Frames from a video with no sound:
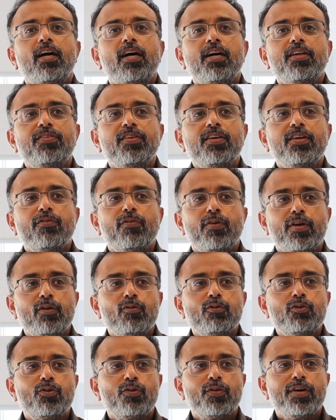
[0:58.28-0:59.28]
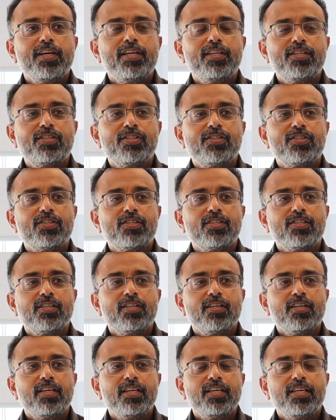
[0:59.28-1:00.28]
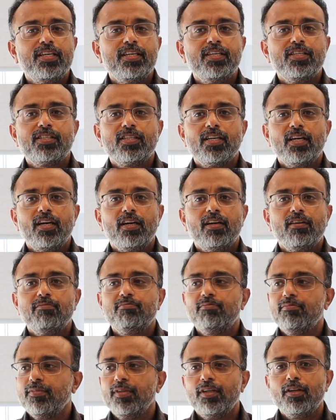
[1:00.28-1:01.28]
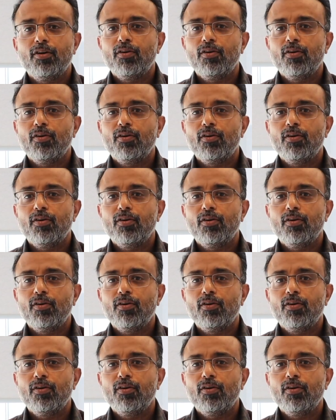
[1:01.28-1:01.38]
I think Reno Trades is, you